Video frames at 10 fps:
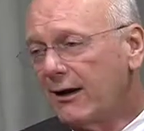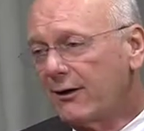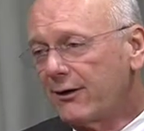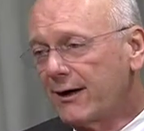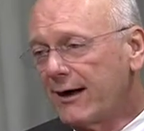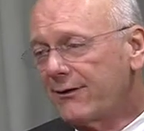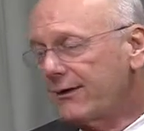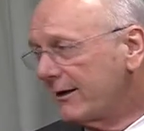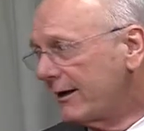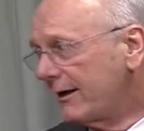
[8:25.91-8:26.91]
or not
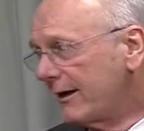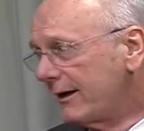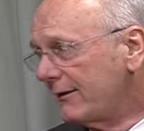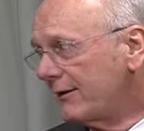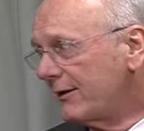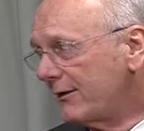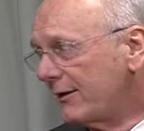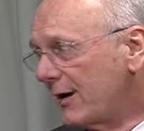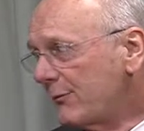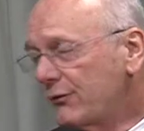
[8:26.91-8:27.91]
the, uh, the, the
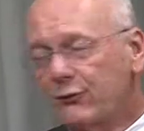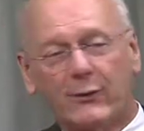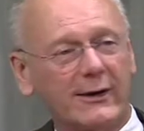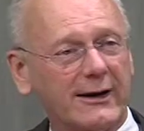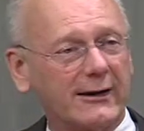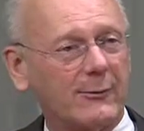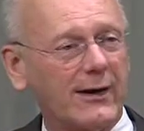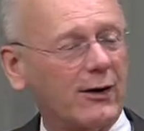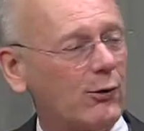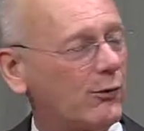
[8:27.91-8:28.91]
numbers really
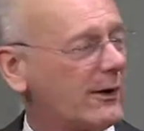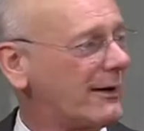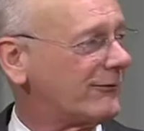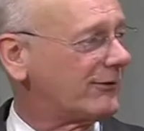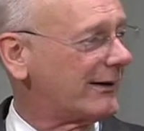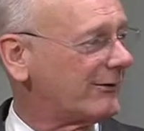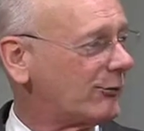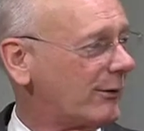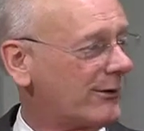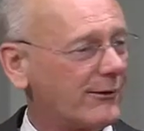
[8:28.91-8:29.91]
make a whole lot of sense,
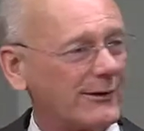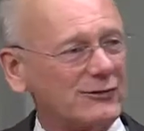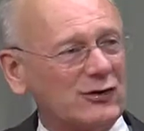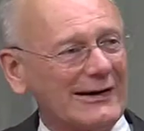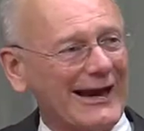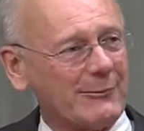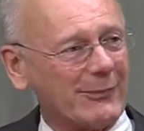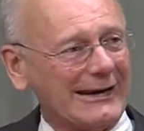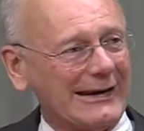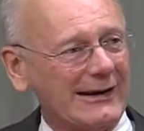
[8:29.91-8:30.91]
whether the
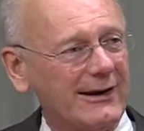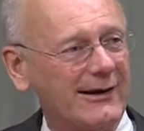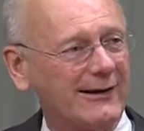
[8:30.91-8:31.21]
GNP